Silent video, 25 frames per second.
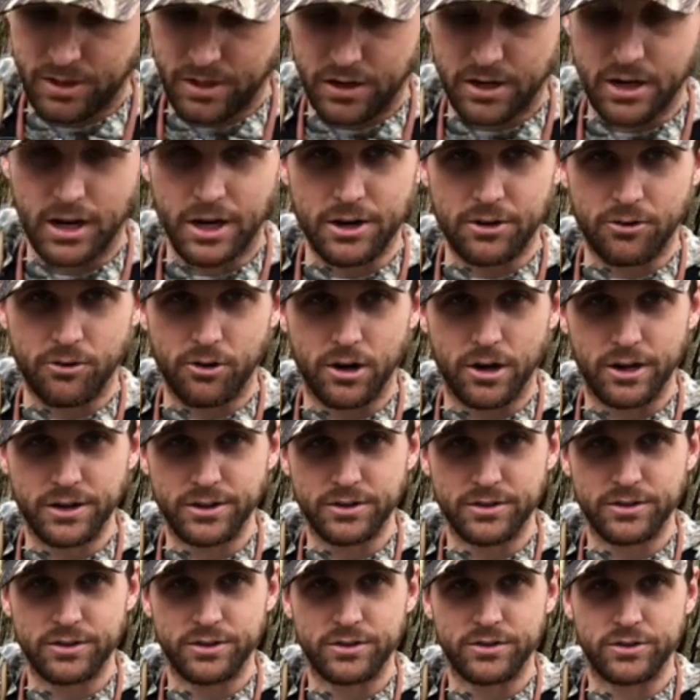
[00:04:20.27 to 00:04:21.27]
cut and
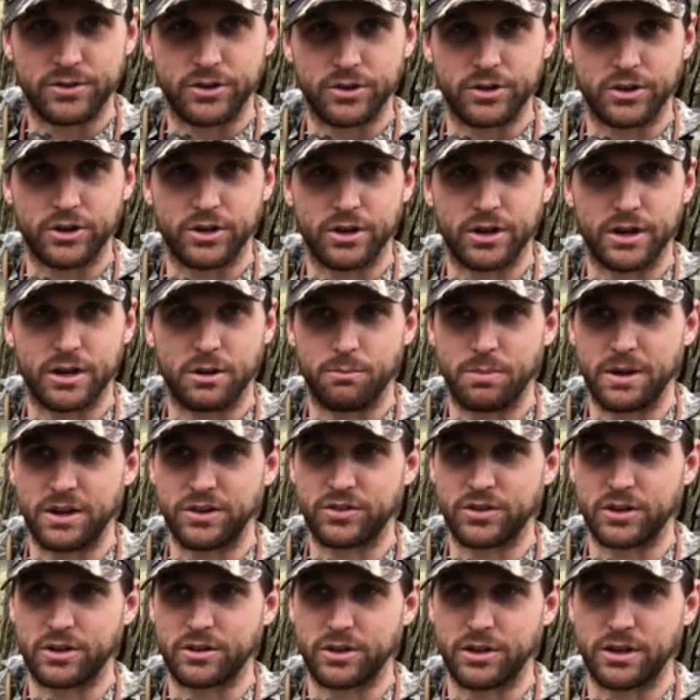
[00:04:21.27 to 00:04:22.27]
run. So you're going to
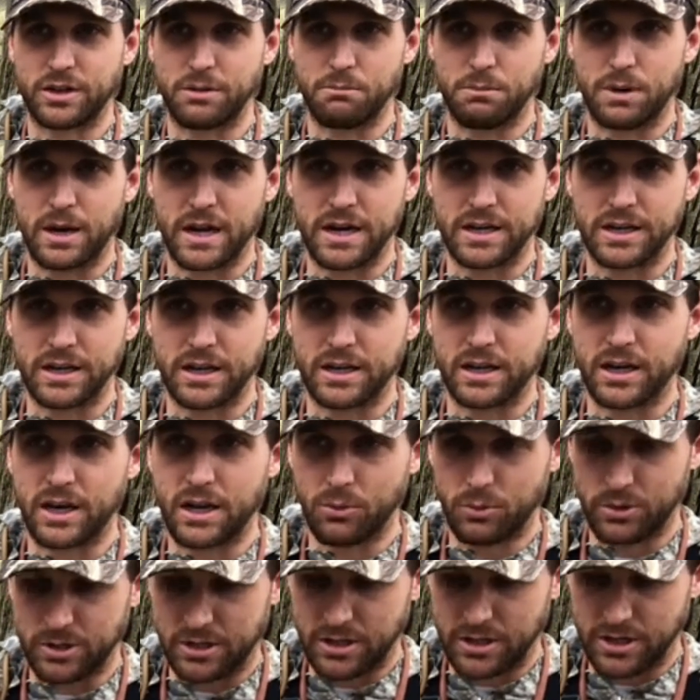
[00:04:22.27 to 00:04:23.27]
basically combine the
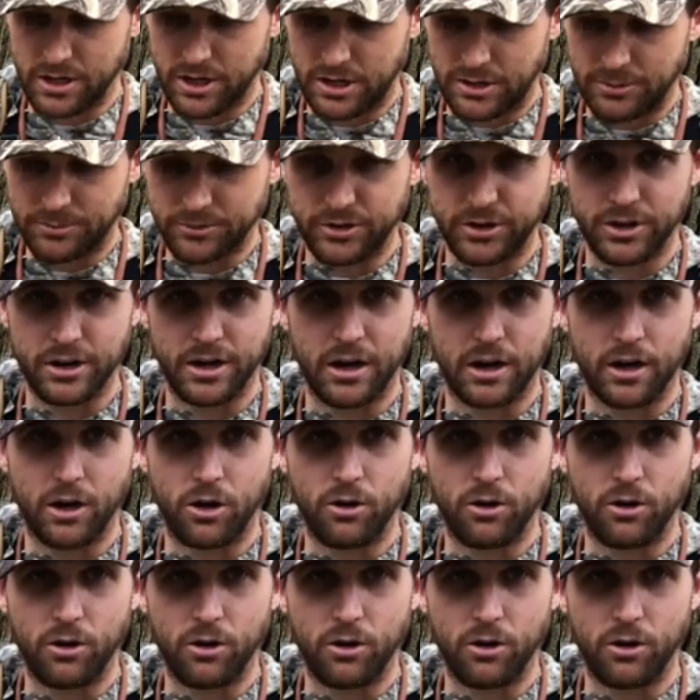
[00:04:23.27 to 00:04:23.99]
cut with the yelp. So you're going